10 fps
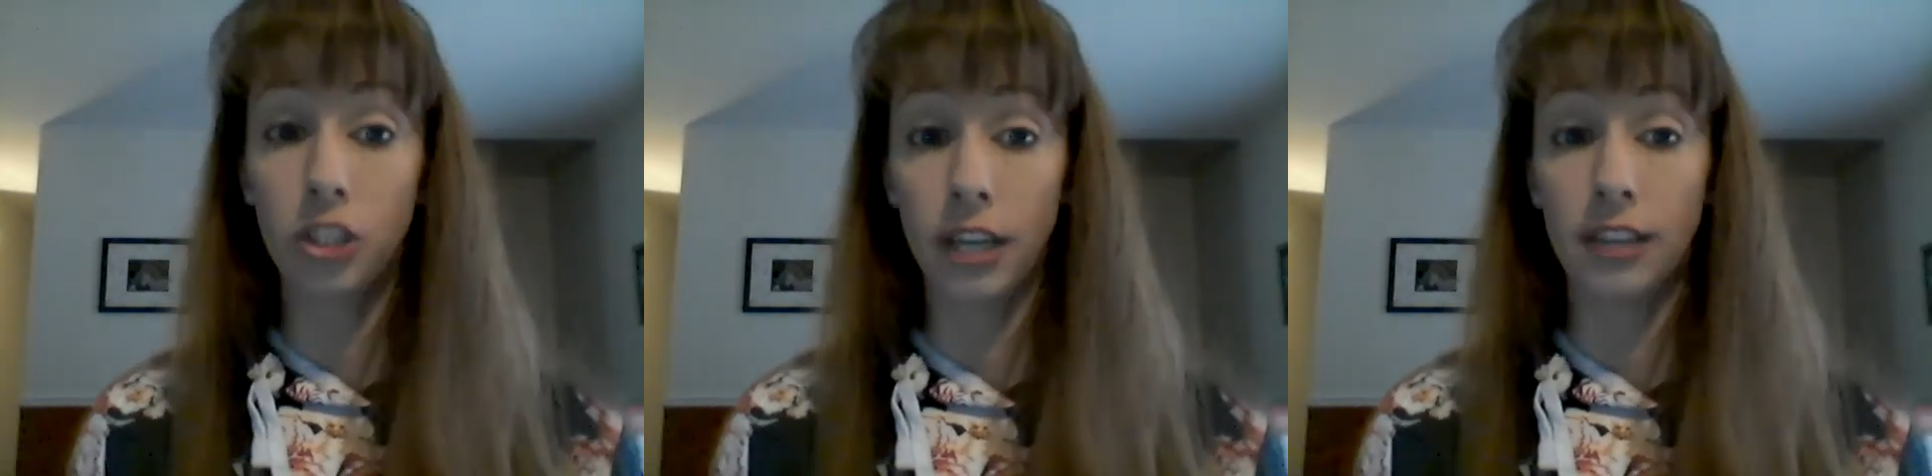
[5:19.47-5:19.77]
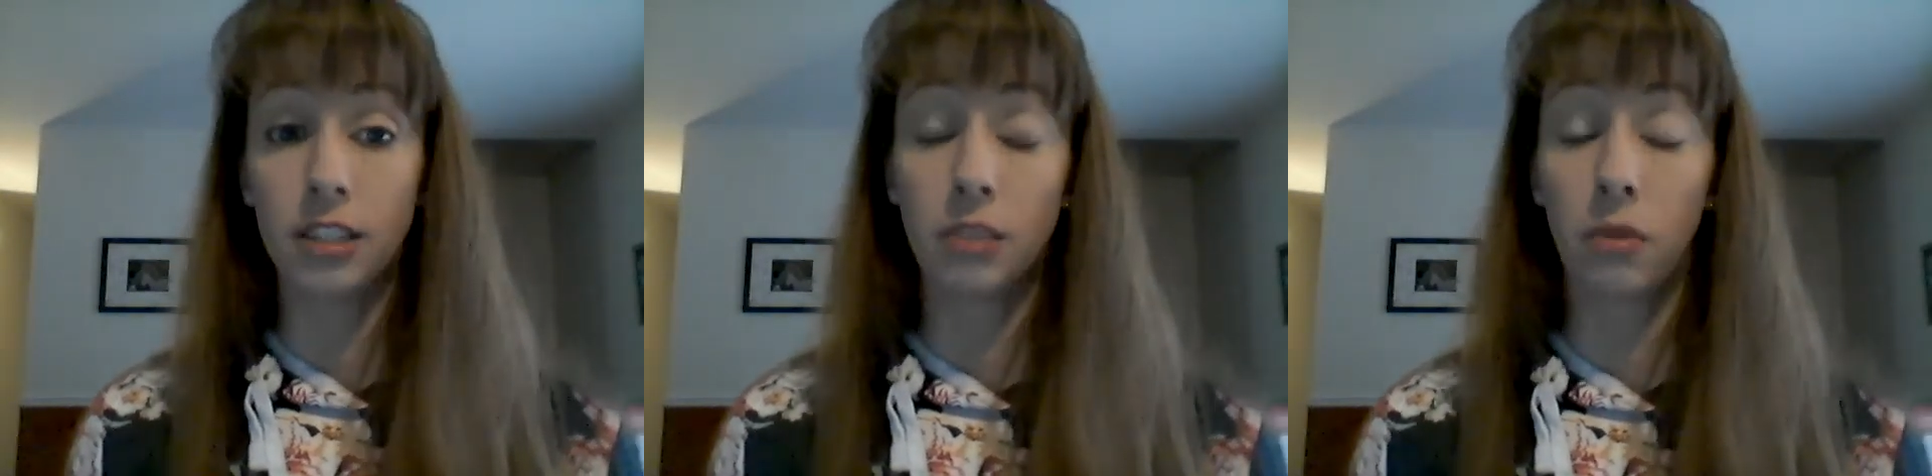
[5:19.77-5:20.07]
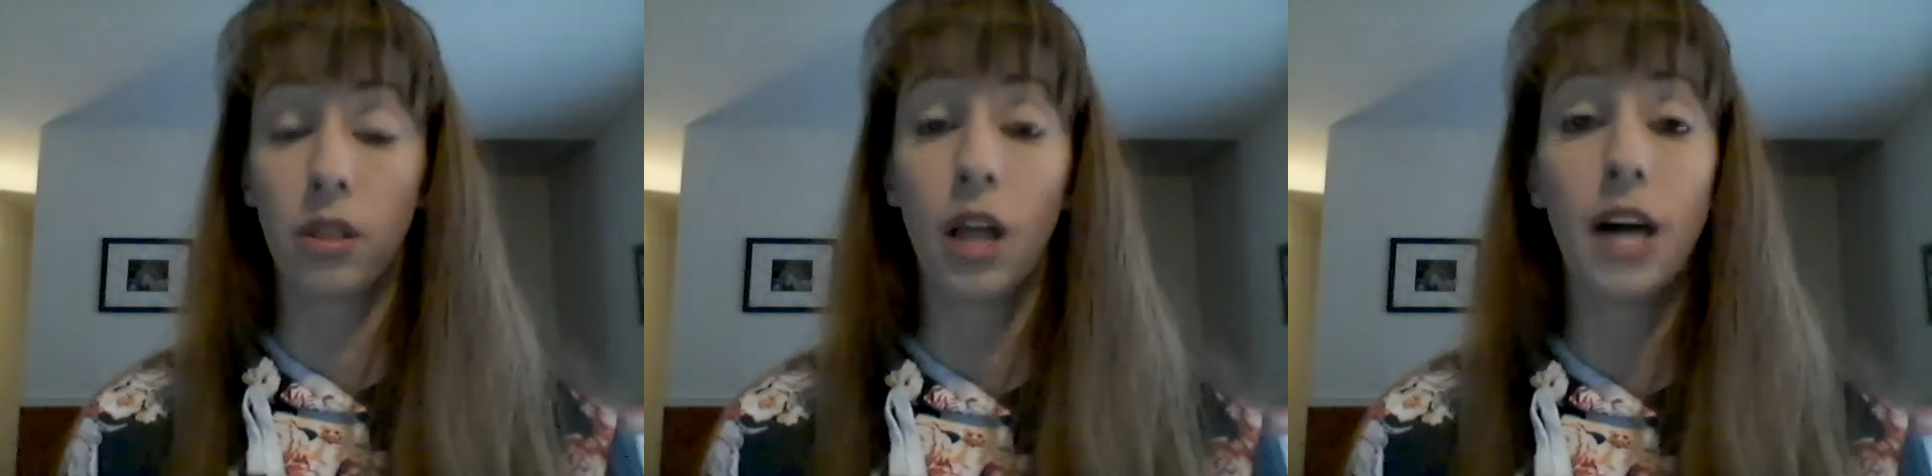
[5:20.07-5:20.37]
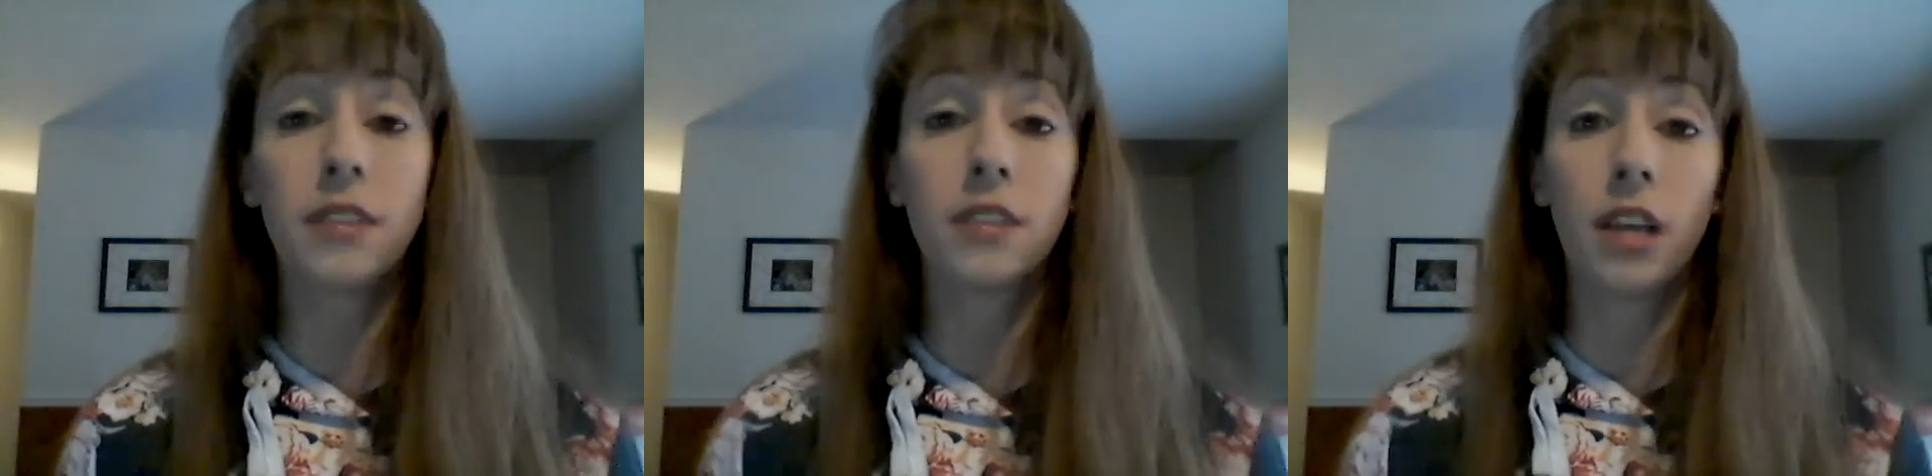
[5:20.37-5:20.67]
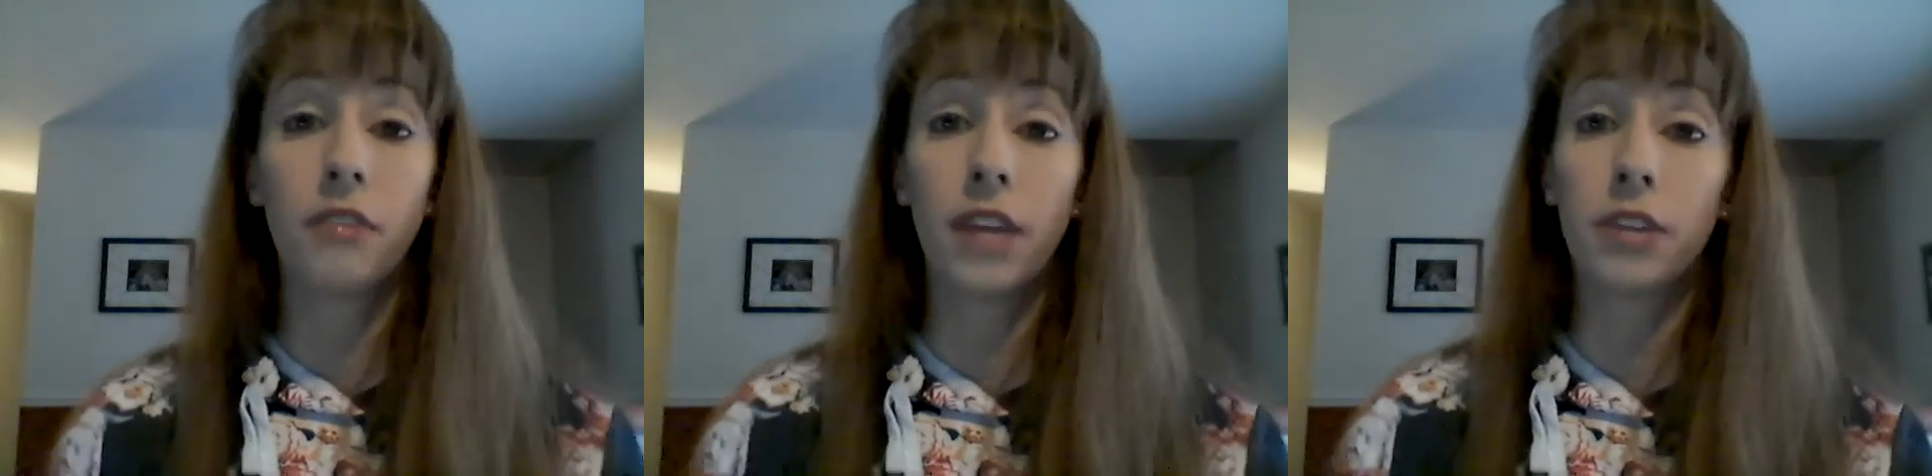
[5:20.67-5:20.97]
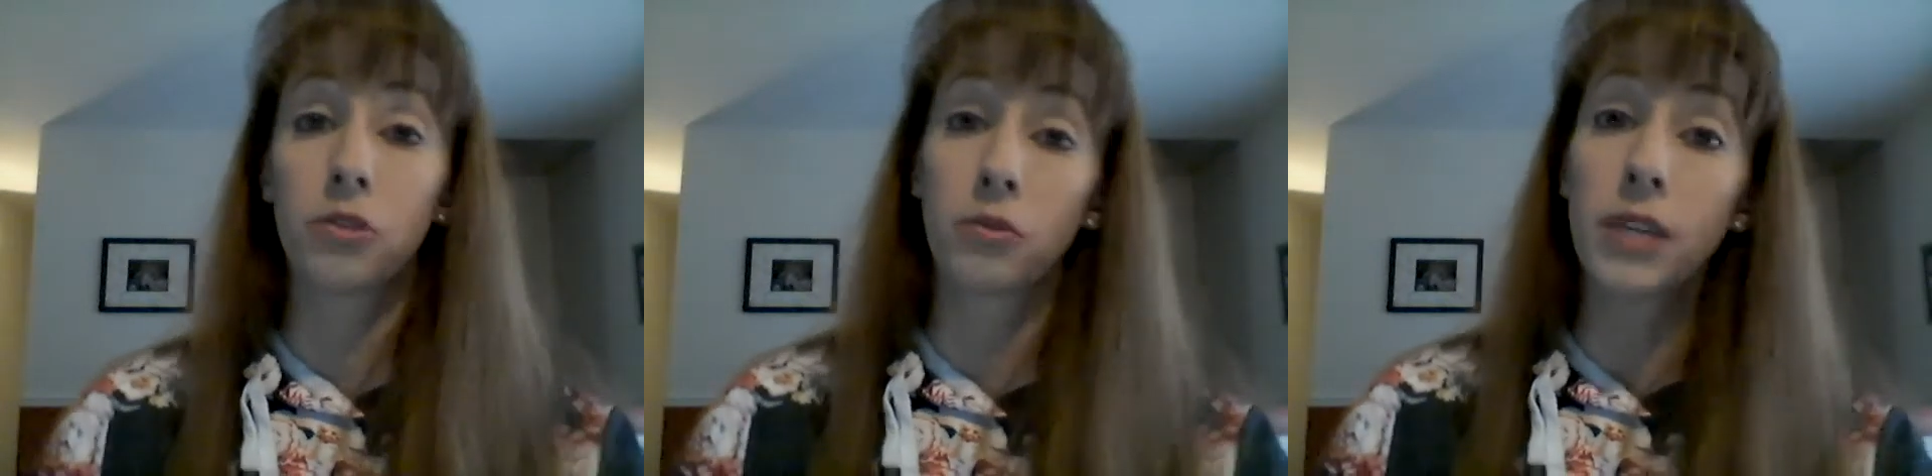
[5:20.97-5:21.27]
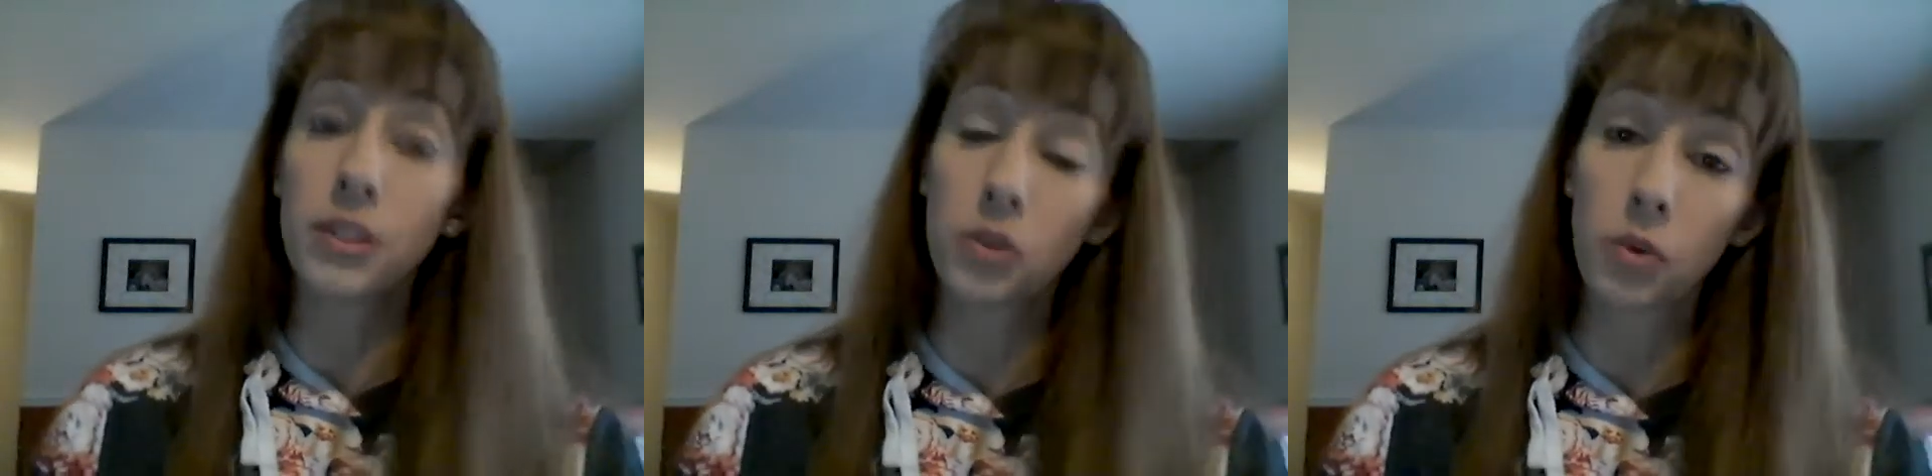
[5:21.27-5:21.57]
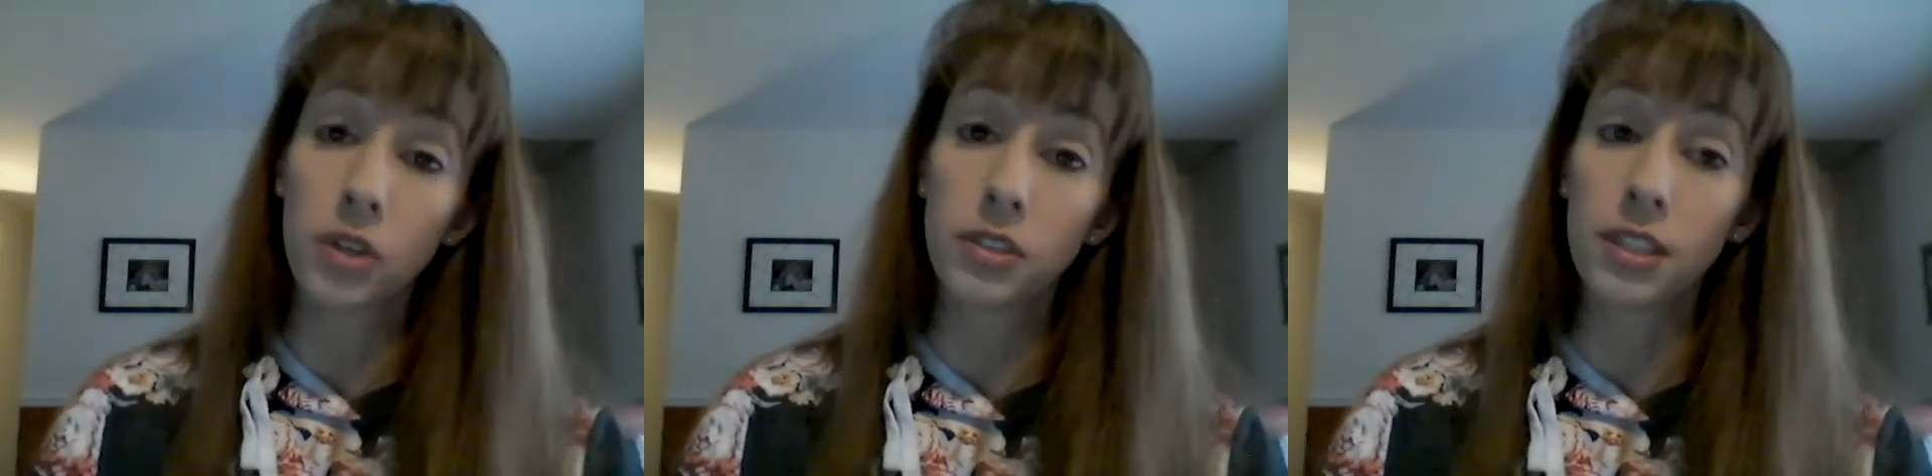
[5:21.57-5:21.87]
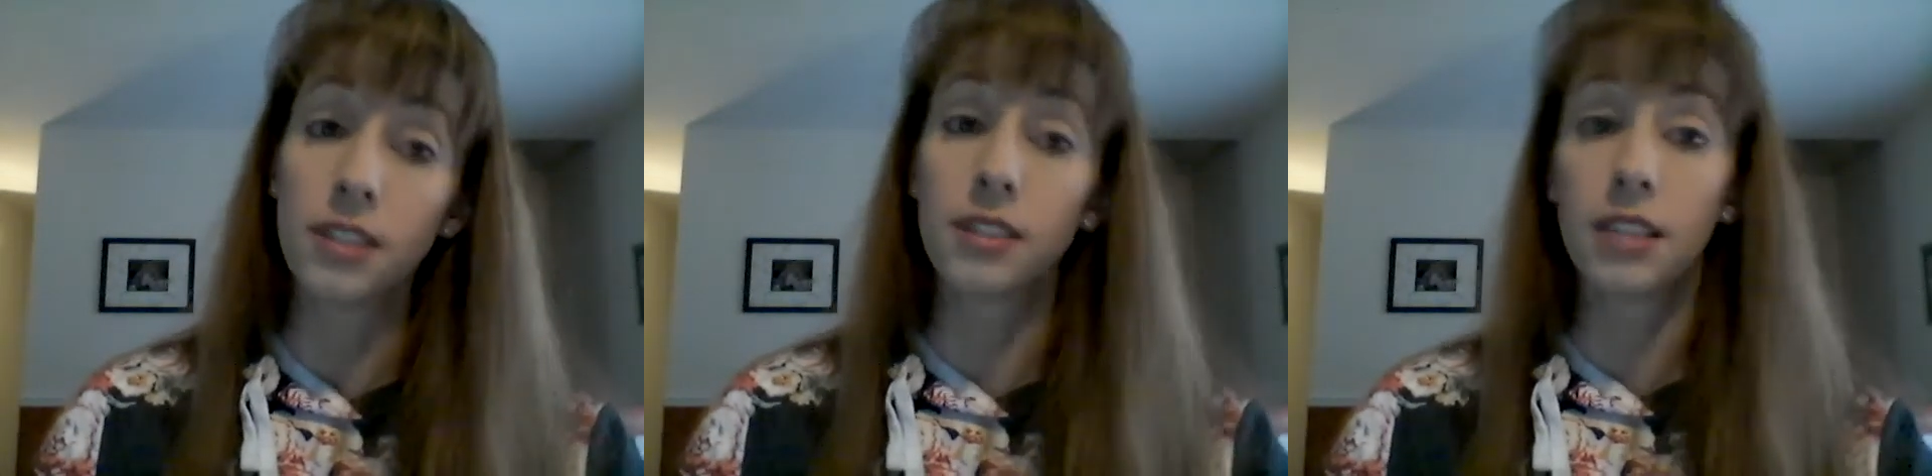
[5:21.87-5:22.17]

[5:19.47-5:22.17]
nation with lots of natural resources,